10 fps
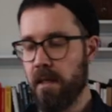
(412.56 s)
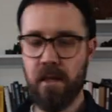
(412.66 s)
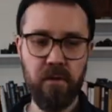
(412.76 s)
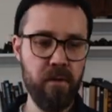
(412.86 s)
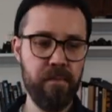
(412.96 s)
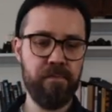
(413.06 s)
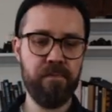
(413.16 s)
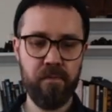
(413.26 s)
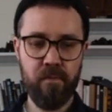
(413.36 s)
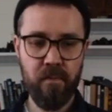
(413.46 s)
Now,
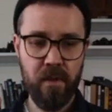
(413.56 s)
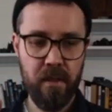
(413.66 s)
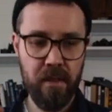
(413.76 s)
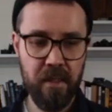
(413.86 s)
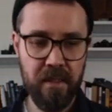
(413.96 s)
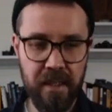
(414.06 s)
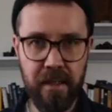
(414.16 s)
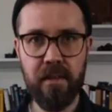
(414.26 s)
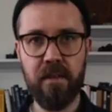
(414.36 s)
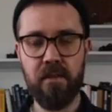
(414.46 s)
the
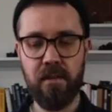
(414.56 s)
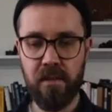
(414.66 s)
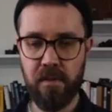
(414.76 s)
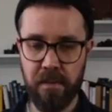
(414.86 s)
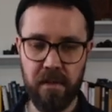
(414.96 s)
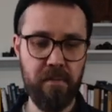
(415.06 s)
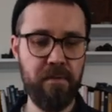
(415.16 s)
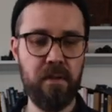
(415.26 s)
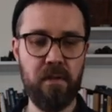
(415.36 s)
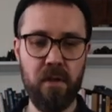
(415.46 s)
details, the
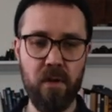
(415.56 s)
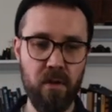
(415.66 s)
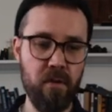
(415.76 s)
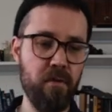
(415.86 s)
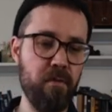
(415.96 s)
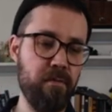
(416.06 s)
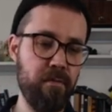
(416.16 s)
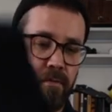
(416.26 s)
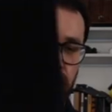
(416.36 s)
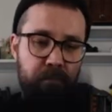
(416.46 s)
specifics
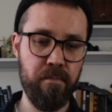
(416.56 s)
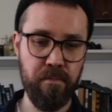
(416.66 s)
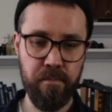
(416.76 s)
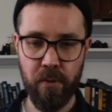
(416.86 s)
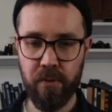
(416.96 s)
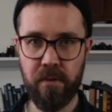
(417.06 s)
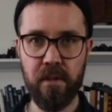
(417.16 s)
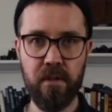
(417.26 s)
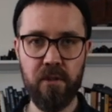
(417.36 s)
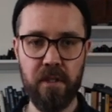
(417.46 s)
of both
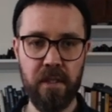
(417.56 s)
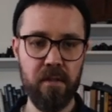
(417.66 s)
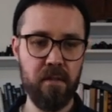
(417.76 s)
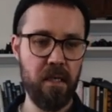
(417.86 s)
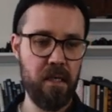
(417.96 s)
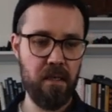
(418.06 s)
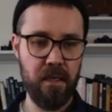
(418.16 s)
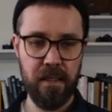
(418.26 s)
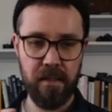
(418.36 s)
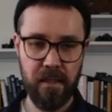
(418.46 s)
these jeans are
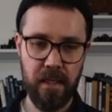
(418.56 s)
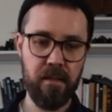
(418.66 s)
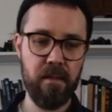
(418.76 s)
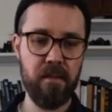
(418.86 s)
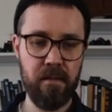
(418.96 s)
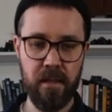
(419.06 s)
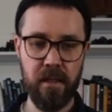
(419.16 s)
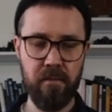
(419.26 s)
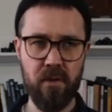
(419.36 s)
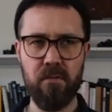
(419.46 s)
exactly the
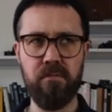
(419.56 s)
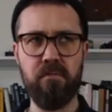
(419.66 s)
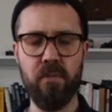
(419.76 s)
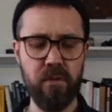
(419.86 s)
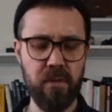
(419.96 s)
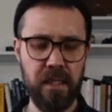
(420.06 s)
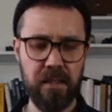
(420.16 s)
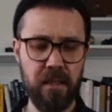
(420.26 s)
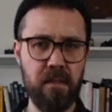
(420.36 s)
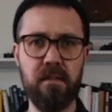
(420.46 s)
same, or mostly
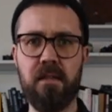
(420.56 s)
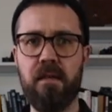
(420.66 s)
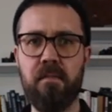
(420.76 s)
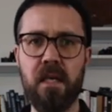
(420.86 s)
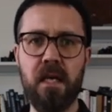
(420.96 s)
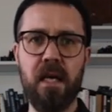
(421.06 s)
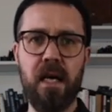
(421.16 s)
exactly the same,